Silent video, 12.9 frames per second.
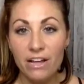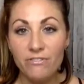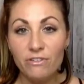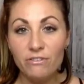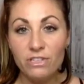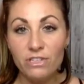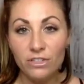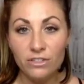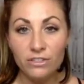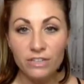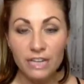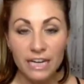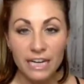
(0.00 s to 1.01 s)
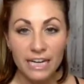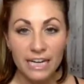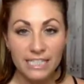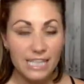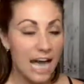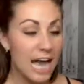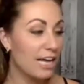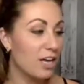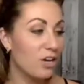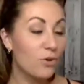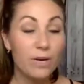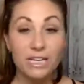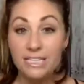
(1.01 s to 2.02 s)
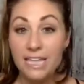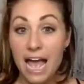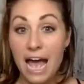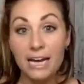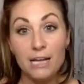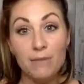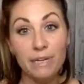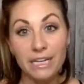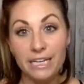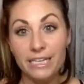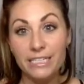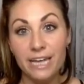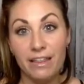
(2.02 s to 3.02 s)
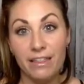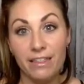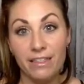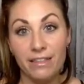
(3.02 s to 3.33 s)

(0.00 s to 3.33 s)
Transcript: If you do, it's like quicksand, immediate death.